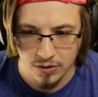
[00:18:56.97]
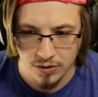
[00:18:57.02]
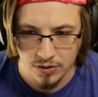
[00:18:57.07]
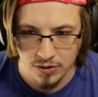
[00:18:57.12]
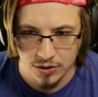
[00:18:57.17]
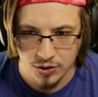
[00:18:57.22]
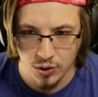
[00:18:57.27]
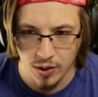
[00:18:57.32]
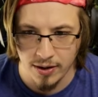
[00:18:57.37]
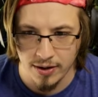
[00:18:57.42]

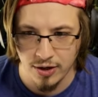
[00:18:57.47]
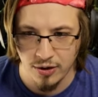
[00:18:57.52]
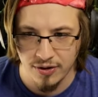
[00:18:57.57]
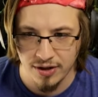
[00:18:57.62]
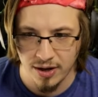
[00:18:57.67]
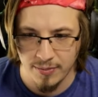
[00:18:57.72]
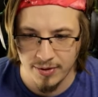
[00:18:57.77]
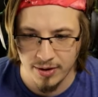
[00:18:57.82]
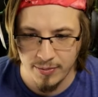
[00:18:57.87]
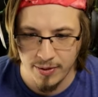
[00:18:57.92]
So I don't think
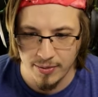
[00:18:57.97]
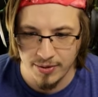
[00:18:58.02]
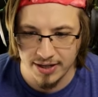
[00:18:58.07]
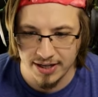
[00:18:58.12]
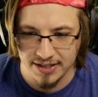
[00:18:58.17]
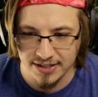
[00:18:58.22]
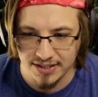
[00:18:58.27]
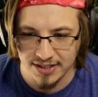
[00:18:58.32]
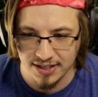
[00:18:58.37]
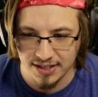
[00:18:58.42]
I'm going to be able to
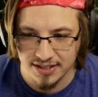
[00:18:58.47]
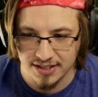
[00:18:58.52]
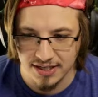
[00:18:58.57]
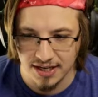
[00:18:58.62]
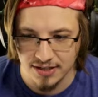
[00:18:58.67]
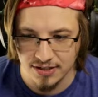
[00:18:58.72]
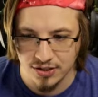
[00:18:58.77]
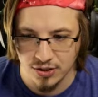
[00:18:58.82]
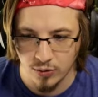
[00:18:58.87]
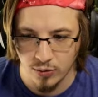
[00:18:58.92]
get Sixth
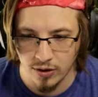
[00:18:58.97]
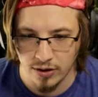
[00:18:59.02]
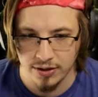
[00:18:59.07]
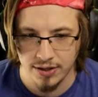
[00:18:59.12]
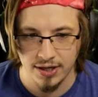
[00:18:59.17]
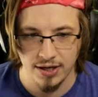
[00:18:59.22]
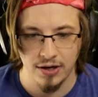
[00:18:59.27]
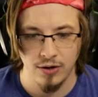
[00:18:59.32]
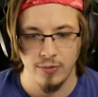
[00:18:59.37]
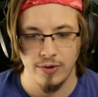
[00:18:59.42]
Sense to work
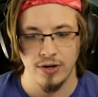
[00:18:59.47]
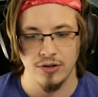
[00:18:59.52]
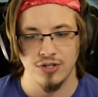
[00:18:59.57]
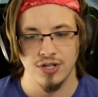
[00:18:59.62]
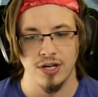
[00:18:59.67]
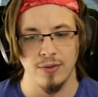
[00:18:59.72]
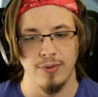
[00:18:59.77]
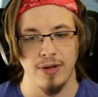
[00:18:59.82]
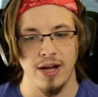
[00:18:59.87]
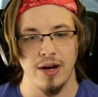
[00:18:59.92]
here. We are just
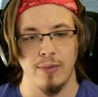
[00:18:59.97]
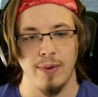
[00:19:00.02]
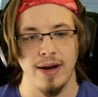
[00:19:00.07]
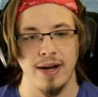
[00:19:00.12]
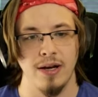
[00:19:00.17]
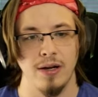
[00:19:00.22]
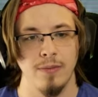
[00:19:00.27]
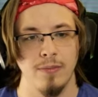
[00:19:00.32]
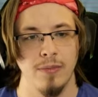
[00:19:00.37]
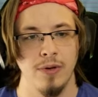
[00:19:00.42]
going to play a
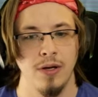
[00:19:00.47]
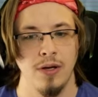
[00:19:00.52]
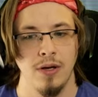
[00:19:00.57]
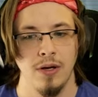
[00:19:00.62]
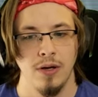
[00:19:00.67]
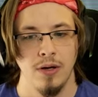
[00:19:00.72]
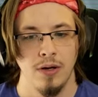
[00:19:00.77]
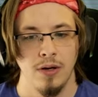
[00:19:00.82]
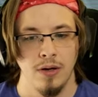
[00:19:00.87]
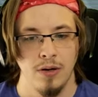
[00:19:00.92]
random
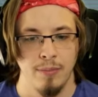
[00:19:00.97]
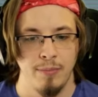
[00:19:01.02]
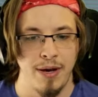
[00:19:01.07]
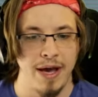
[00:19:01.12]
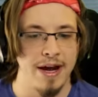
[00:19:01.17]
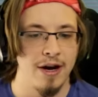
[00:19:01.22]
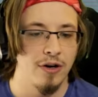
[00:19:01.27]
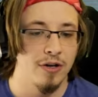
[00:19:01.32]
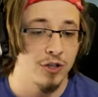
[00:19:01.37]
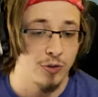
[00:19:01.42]

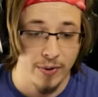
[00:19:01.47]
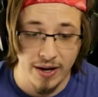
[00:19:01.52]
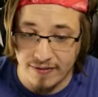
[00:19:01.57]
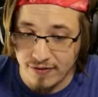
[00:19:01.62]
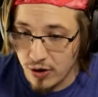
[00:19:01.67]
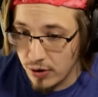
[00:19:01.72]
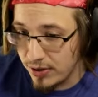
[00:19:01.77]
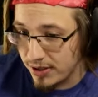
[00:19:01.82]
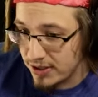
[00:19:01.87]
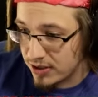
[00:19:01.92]
pair because we have
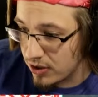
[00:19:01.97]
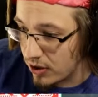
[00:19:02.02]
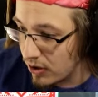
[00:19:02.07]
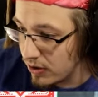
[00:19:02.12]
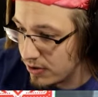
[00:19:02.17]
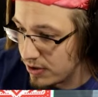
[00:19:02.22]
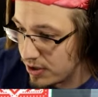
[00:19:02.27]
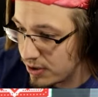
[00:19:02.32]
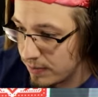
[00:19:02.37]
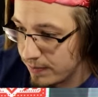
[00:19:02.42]
no
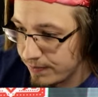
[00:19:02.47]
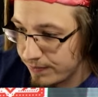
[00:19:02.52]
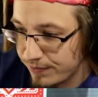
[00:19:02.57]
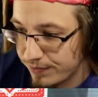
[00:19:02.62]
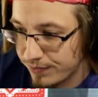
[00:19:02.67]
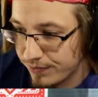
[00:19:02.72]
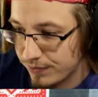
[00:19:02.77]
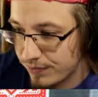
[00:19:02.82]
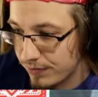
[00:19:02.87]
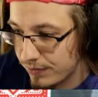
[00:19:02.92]
discards.
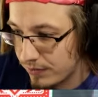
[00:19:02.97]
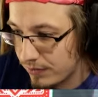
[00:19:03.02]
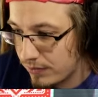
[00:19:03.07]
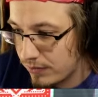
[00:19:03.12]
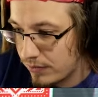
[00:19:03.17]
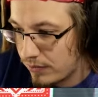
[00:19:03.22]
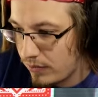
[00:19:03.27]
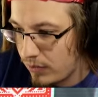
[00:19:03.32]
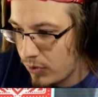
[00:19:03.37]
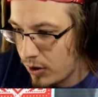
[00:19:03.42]

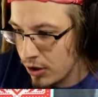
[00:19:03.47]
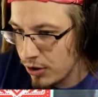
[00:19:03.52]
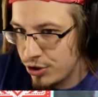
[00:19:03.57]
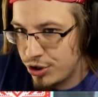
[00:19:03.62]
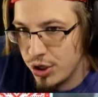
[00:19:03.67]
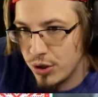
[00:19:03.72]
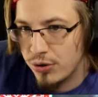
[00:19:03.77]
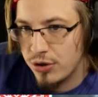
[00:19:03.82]
Joker